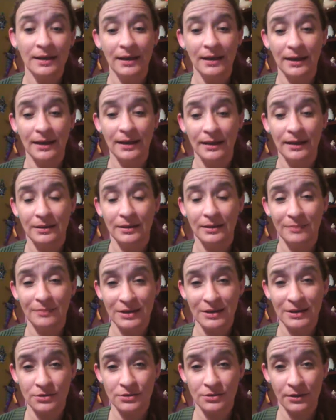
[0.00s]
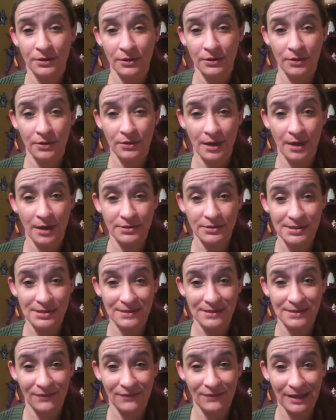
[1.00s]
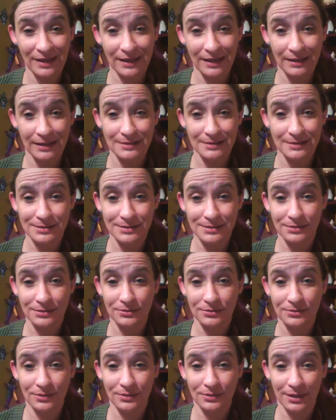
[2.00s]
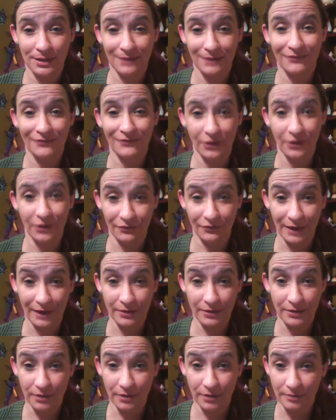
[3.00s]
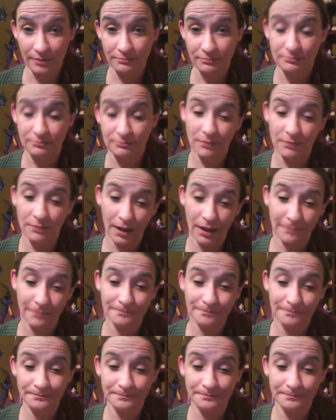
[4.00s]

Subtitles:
and make sure you're not just feeding into the fear factor. Okay.